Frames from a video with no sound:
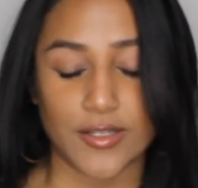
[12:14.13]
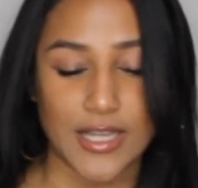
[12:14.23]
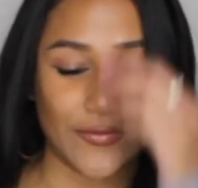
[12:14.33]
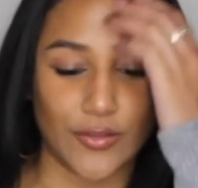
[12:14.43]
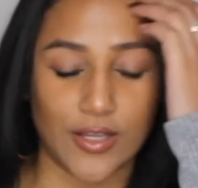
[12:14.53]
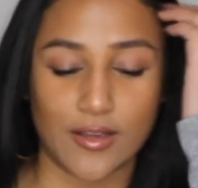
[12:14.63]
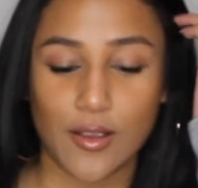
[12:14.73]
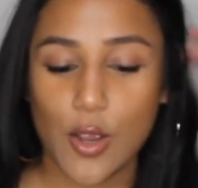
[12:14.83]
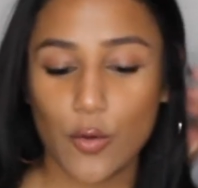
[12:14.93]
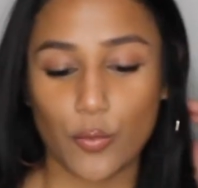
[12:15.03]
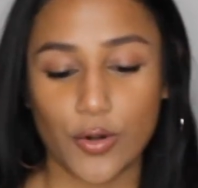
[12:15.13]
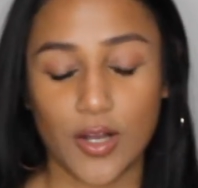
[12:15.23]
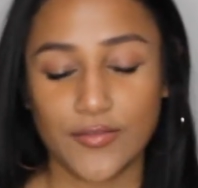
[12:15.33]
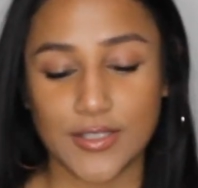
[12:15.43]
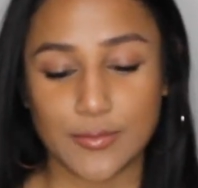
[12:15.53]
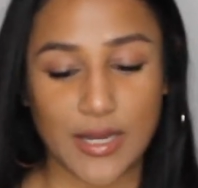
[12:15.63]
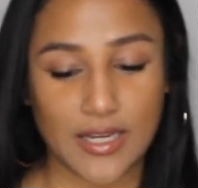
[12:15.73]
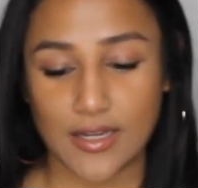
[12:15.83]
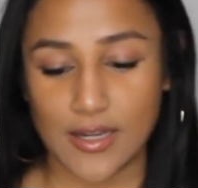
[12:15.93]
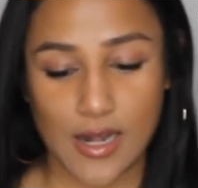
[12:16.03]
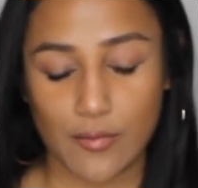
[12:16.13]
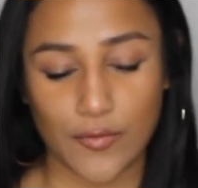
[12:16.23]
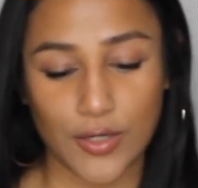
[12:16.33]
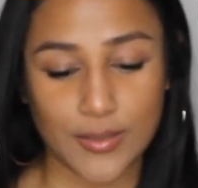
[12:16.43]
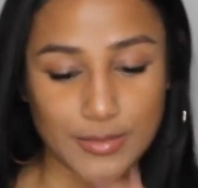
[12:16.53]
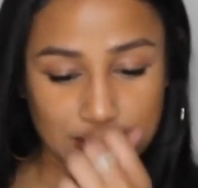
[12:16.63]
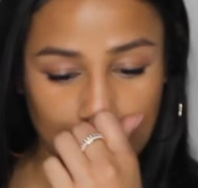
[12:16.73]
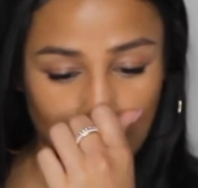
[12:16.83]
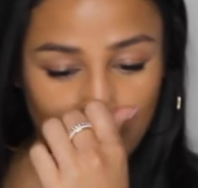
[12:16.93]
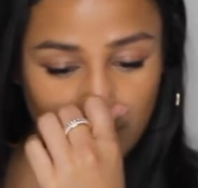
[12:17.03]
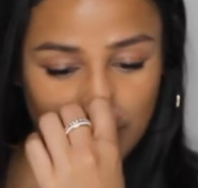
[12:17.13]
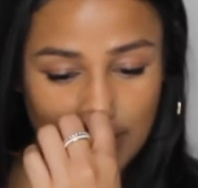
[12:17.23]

Definitely Rudolph is making a name for himself.